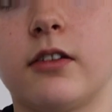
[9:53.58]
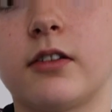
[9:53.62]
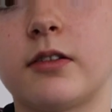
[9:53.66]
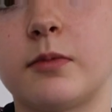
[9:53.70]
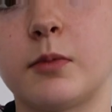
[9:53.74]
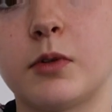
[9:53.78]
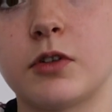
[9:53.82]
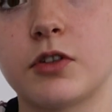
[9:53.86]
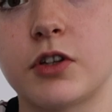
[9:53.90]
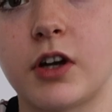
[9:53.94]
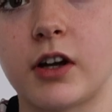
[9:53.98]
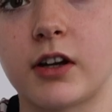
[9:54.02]

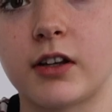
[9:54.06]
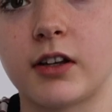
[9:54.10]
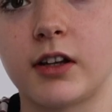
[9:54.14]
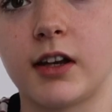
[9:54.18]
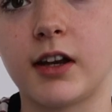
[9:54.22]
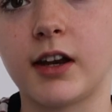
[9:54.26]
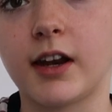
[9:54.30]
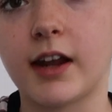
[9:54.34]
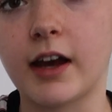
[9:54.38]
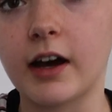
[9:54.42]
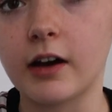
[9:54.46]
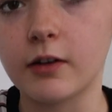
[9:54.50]
looks more
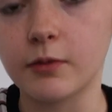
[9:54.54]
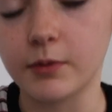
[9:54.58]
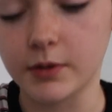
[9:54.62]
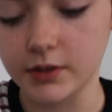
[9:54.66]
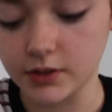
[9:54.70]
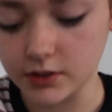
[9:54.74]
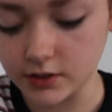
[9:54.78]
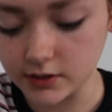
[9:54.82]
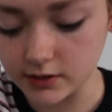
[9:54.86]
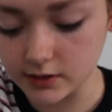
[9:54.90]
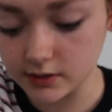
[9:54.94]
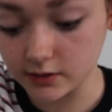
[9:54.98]
chocolatey now,
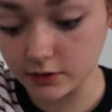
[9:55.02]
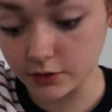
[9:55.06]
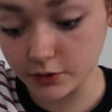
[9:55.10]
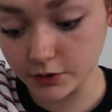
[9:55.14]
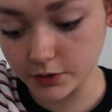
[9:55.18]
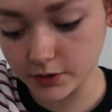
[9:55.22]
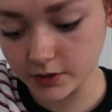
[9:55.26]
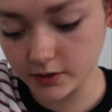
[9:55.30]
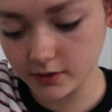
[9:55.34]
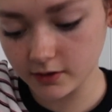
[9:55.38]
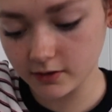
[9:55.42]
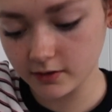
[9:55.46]
which is
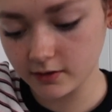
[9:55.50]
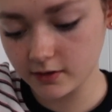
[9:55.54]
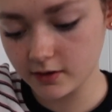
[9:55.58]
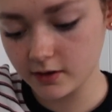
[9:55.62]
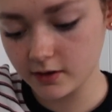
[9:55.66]
good.